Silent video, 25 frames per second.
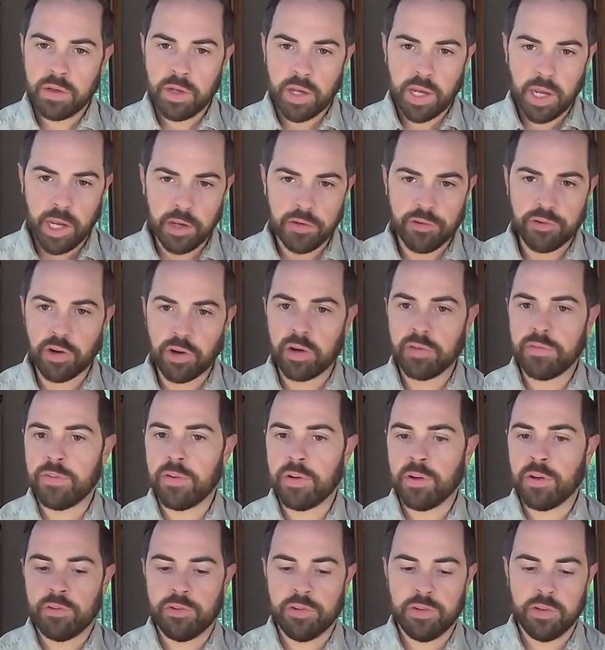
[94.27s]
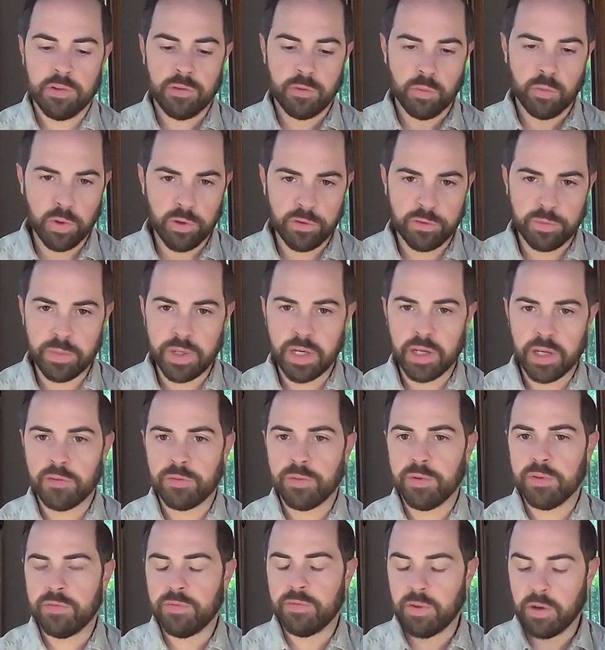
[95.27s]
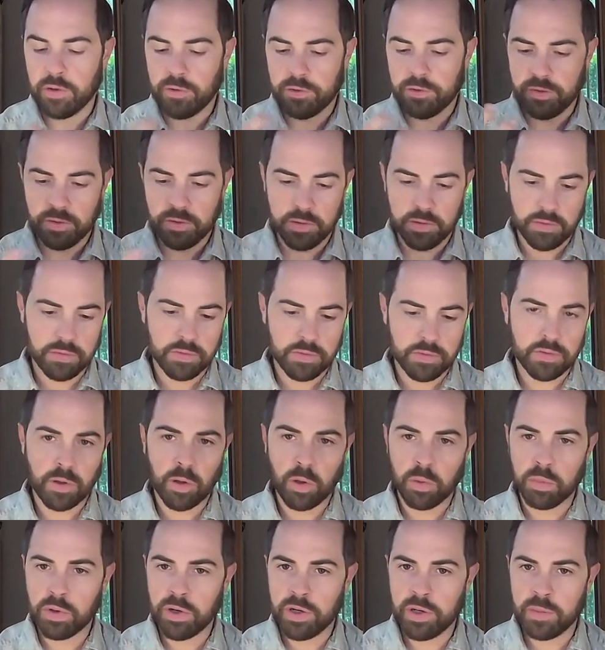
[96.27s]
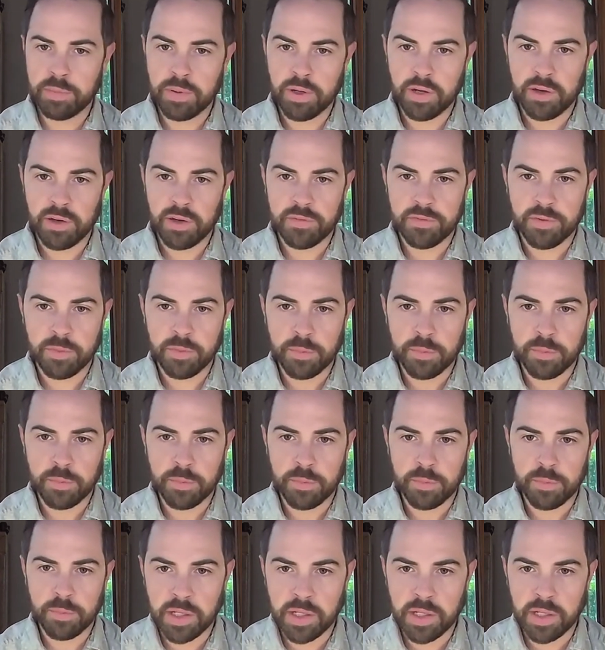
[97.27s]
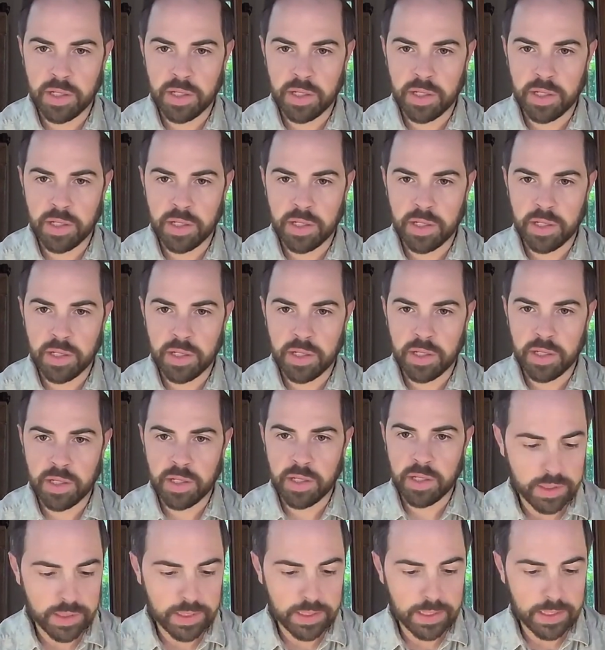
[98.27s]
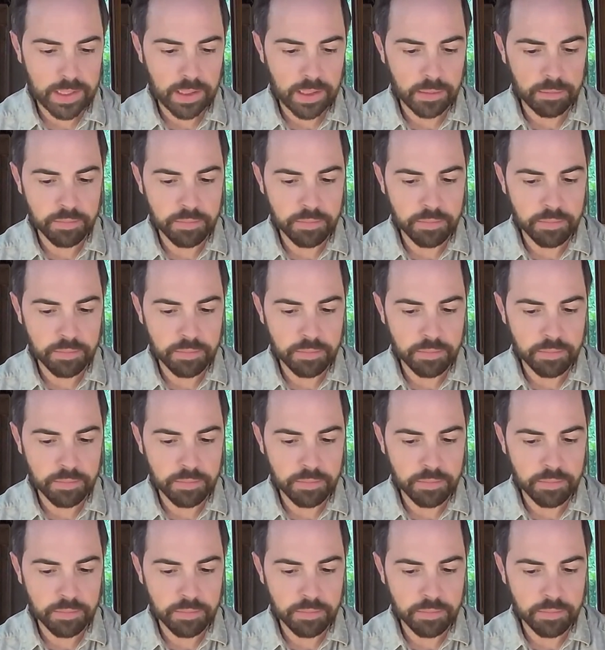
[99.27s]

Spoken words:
HR functions, risk management functions, COBRA, HIPAA, FMLA, OSHA.